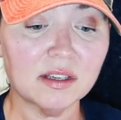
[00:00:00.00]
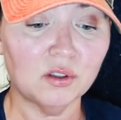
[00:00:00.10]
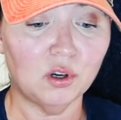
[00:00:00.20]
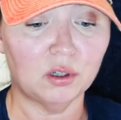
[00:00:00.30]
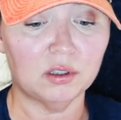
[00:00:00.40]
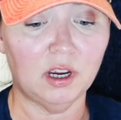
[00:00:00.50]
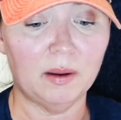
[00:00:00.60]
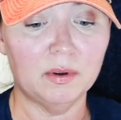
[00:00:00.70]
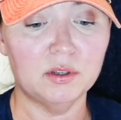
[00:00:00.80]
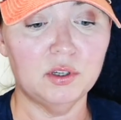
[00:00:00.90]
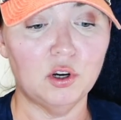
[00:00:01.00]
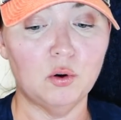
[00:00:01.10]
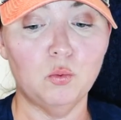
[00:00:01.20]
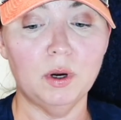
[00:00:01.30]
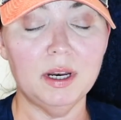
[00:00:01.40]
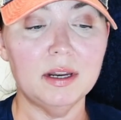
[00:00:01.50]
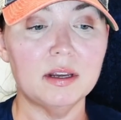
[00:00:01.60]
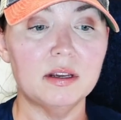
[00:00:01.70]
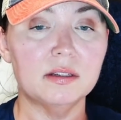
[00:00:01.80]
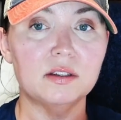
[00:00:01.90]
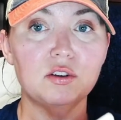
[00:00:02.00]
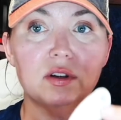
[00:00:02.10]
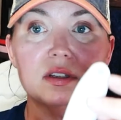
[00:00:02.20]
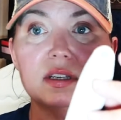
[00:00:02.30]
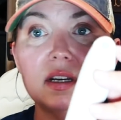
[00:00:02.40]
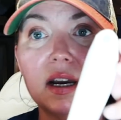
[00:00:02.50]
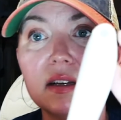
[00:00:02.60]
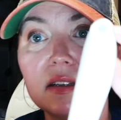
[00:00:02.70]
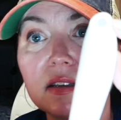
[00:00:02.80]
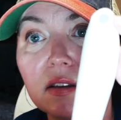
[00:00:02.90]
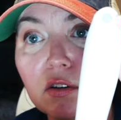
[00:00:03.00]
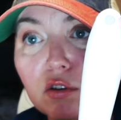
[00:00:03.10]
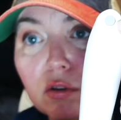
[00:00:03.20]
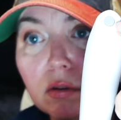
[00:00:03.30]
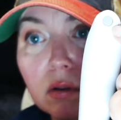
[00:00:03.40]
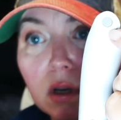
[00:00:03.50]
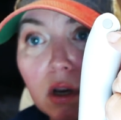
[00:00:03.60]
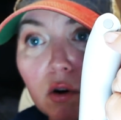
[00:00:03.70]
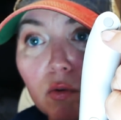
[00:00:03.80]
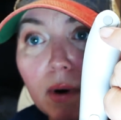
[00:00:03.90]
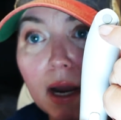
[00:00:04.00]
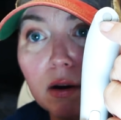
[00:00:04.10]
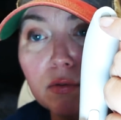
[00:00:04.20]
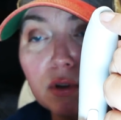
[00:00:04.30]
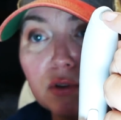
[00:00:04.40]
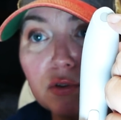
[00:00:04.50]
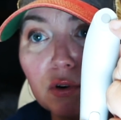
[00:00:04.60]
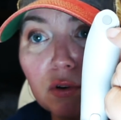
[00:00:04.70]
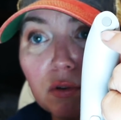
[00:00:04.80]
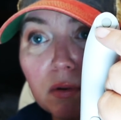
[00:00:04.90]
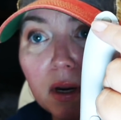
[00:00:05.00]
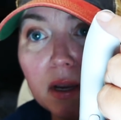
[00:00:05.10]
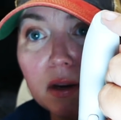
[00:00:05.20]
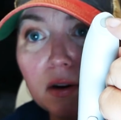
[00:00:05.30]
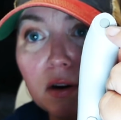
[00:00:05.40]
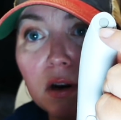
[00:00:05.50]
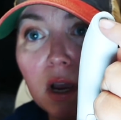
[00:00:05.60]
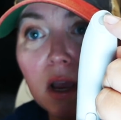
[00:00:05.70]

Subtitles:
a long time. So what it is you can see it has this little round circle right here.